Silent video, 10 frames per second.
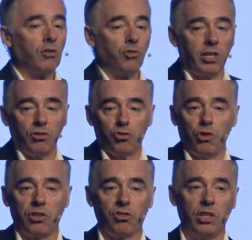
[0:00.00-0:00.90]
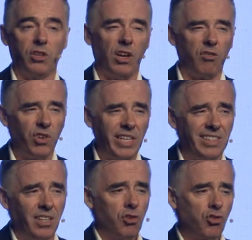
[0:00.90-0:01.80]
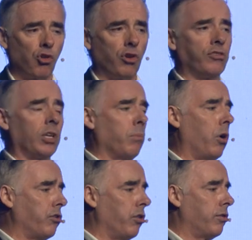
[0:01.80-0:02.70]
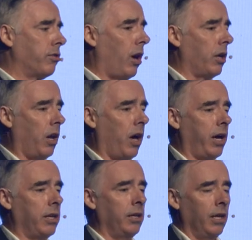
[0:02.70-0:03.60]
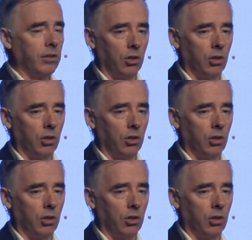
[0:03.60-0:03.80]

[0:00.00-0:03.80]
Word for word: traditionally, they're not really trusting merchants online.